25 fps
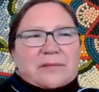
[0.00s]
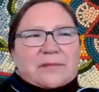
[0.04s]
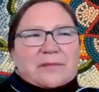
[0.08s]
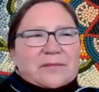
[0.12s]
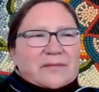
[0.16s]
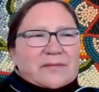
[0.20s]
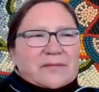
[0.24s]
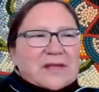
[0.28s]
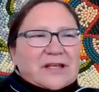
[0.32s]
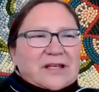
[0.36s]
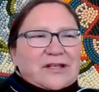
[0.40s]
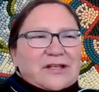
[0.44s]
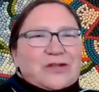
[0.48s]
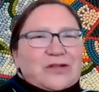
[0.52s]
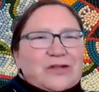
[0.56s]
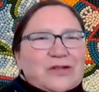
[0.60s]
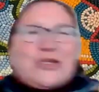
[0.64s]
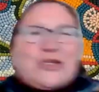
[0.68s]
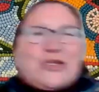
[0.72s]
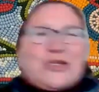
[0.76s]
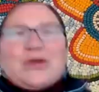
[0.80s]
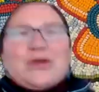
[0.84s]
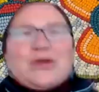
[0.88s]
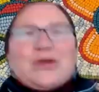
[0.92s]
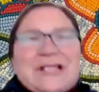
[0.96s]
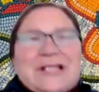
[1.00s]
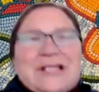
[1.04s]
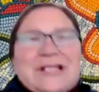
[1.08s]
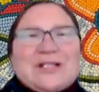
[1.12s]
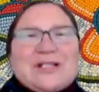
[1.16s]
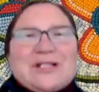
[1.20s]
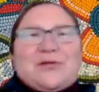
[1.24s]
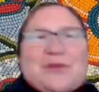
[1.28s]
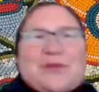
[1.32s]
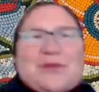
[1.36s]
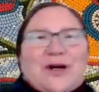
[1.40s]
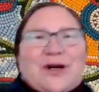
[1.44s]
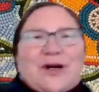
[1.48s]
you don't use this
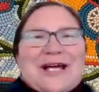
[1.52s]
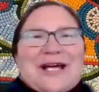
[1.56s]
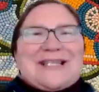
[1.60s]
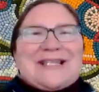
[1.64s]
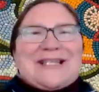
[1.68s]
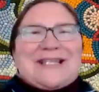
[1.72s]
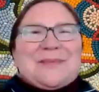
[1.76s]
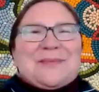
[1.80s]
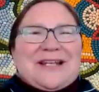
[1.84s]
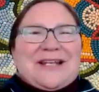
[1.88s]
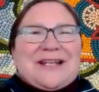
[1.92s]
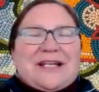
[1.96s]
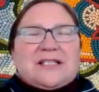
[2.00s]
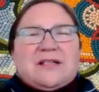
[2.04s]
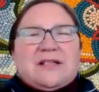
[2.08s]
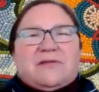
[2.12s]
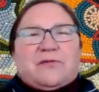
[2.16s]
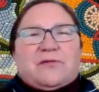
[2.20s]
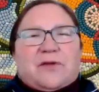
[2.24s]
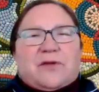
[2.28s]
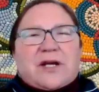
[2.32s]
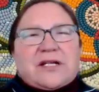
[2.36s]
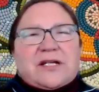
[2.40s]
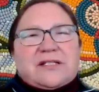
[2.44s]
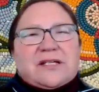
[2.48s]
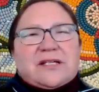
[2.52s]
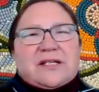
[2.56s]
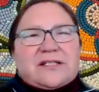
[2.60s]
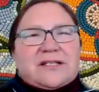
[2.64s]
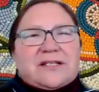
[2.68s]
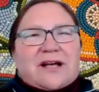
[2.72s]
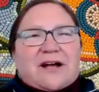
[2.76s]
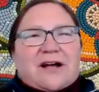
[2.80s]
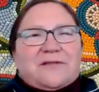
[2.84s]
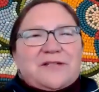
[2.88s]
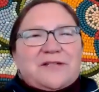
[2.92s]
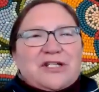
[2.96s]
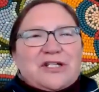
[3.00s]
phrase, but it's a phrase that's
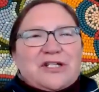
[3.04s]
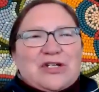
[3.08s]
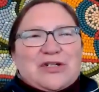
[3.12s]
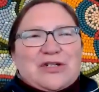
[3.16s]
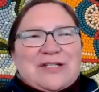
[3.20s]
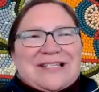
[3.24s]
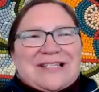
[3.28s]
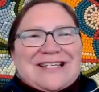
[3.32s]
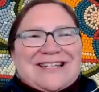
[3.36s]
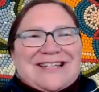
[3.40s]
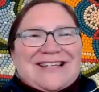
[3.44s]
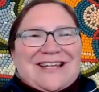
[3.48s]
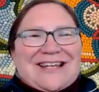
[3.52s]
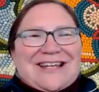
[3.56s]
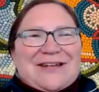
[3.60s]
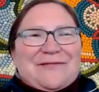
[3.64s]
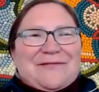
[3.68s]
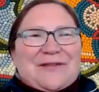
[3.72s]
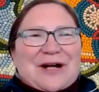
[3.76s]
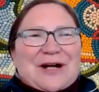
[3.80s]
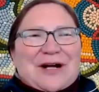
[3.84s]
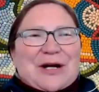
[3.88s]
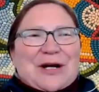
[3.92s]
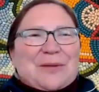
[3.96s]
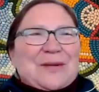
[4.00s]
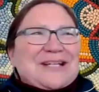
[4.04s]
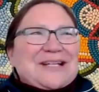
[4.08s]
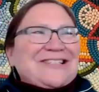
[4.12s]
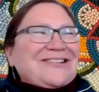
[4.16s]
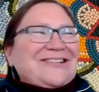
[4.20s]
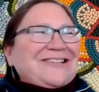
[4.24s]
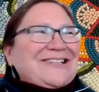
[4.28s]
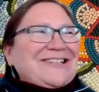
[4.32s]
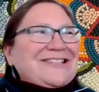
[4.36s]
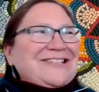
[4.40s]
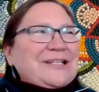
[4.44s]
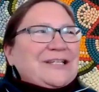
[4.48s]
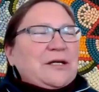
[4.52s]
often used in
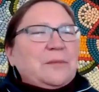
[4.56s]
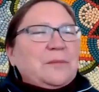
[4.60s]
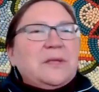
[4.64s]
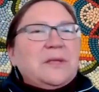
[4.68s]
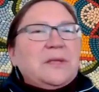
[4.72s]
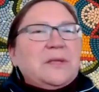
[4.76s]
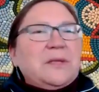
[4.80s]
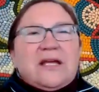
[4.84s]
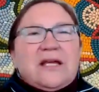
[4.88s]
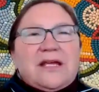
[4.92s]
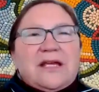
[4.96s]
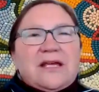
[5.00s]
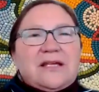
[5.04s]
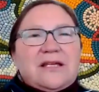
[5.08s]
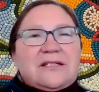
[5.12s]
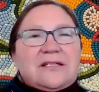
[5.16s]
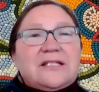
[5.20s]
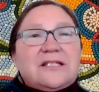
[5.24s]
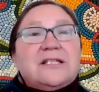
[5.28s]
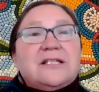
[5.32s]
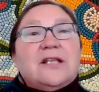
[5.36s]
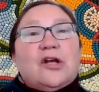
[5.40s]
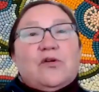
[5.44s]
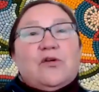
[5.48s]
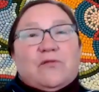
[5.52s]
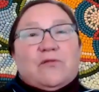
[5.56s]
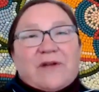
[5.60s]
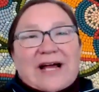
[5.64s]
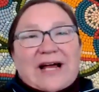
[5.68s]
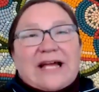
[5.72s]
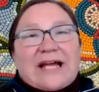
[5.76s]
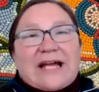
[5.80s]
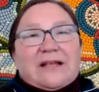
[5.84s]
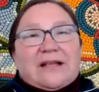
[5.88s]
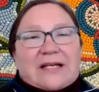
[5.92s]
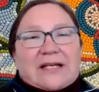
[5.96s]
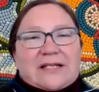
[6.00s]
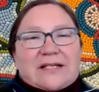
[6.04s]
environmentalism, is slow
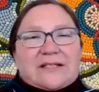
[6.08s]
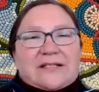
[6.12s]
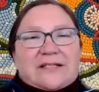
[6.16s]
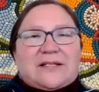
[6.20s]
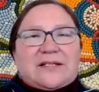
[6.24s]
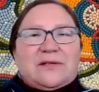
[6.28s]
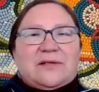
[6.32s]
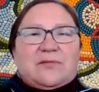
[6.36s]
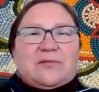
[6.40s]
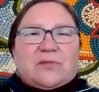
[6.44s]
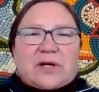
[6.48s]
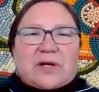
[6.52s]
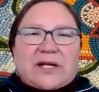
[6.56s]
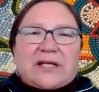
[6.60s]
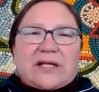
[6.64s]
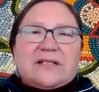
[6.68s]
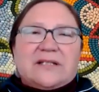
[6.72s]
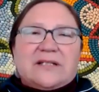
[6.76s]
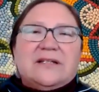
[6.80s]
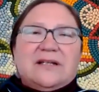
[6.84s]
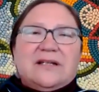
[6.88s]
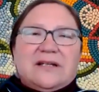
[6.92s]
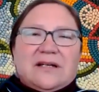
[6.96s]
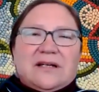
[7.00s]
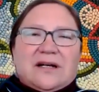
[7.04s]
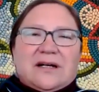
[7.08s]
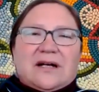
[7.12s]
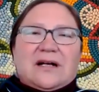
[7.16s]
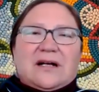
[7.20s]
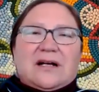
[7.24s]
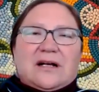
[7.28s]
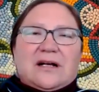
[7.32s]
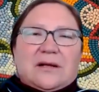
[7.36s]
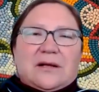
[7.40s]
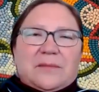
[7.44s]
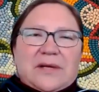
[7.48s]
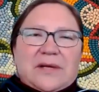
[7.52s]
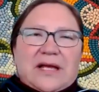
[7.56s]
violence, right?
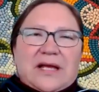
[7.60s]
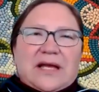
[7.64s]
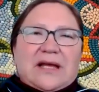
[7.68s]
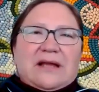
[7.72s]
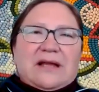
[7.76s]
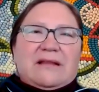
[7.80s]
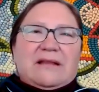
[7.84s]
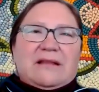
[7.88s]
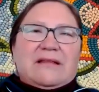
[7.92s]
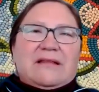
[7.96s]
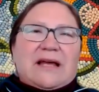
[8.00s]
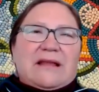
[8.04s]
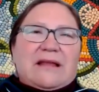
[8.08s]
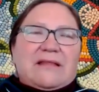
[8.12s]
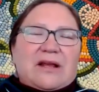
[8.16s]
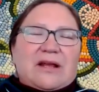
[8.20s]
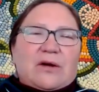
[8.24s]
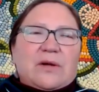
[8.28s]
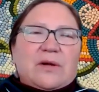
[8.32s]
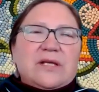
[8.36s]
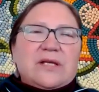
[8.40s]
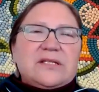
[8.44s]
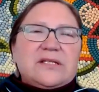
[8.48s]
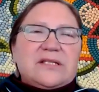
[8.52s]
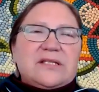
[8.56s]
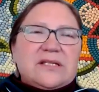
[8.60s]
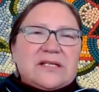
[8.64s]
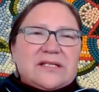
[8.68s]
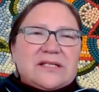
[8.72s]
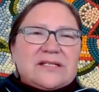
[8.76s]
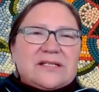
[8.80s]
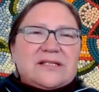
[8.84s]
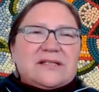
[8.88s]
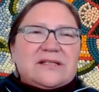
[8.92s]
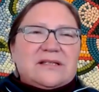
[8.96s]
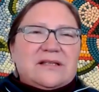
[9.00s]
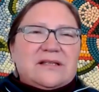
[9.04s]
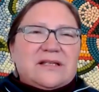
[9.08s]
And that there is
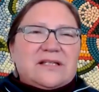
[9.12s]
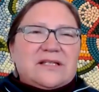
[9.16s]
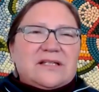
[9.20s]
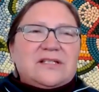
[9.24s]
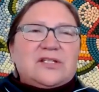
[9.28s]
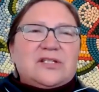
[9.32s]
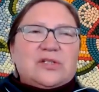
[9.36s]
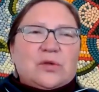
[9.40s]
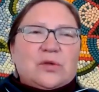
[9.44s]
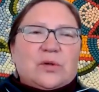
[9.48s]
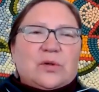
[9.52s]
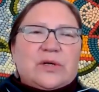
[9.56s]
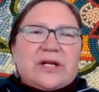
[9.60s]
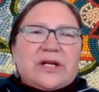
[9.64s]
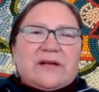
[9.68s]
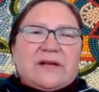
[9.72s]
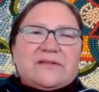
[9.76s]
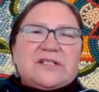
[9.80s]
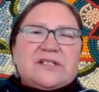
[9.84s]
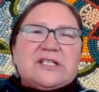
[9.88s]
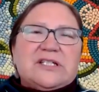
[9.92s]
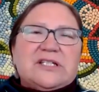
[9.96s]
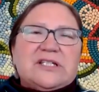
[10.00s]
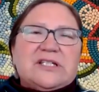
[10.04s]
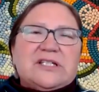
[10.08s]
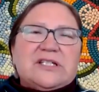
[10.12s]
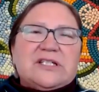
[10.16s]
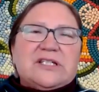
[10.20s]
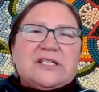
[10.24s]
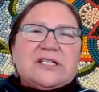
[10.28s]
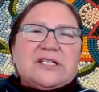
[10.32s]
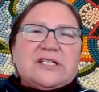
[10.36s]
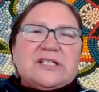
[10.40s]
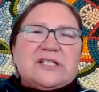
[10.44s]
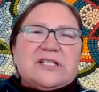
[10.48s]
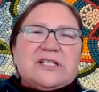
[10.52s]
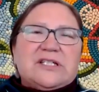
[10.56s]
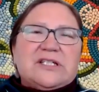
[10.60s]
this story of slow
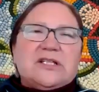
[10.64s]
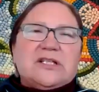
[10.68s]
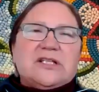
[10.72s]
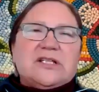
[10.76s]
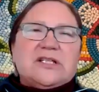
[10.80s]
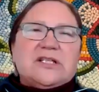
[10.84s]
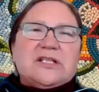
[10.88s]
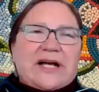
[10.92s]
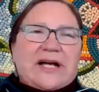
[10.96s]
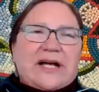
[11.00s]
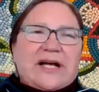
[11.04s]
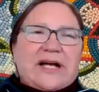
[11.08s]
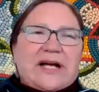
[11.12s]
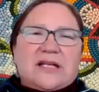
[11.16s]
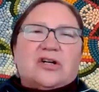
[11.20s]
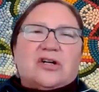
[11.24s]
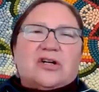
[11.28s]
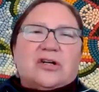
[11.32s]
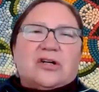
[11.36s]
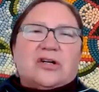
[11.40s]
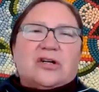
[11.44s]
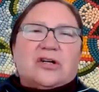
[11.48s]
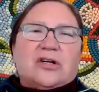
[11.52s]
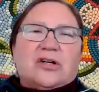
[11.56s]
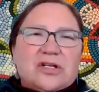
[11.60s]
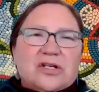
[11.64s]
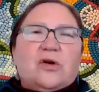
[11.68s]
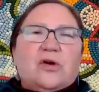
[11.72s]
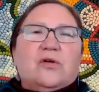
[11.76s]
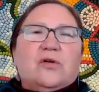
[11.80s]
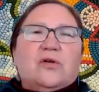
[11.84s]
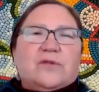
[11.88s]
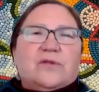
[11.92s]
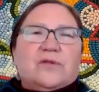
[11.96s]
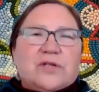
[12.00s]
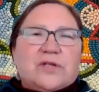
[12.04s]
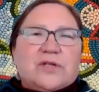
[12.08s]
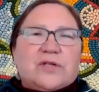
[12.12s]
violence that occurs
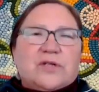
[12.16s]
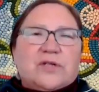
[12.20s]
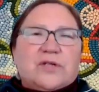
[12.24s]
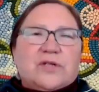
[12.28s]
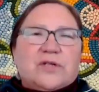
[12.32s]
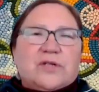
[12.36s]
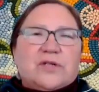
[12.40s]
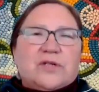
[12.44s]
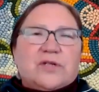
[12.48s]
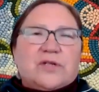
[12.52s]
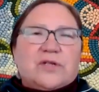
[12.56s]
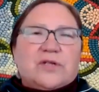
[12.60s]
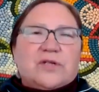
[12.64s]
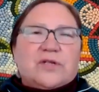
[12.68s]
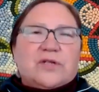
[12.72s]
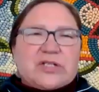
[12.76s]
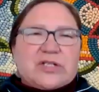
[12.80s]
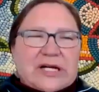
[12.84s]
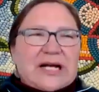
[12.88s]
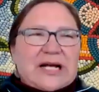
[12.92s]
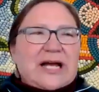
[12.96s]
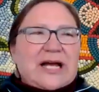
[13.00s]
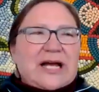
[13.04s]
over time